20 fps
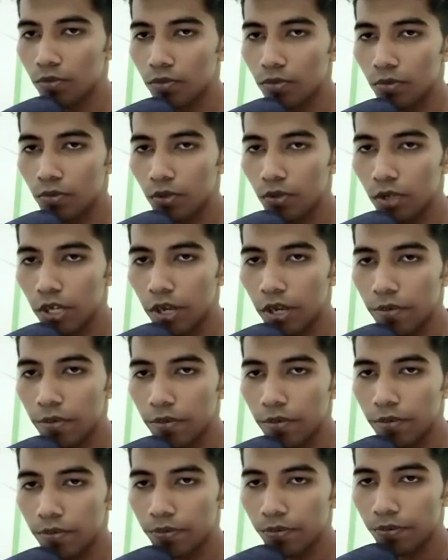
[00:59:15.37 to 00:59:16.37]
Okay,
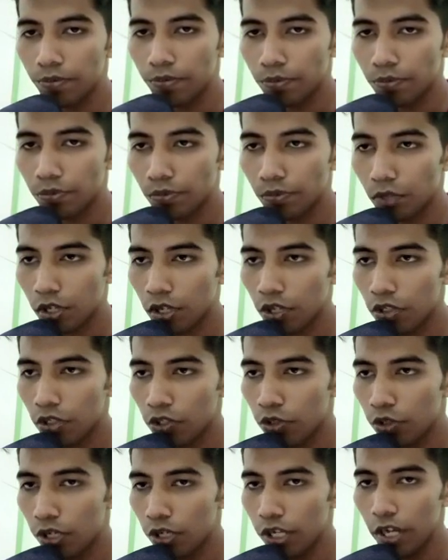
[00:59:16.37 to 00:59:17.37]

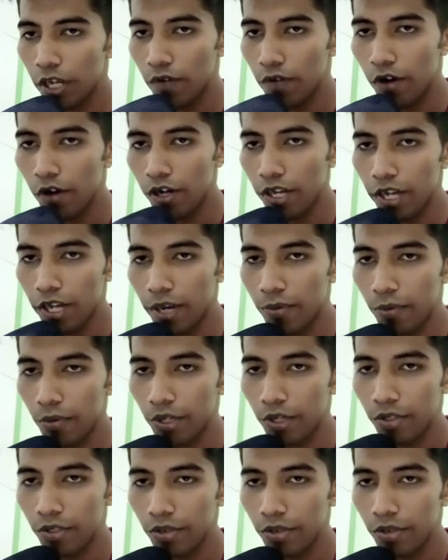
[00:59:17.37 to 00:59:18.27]
so here what I am doing,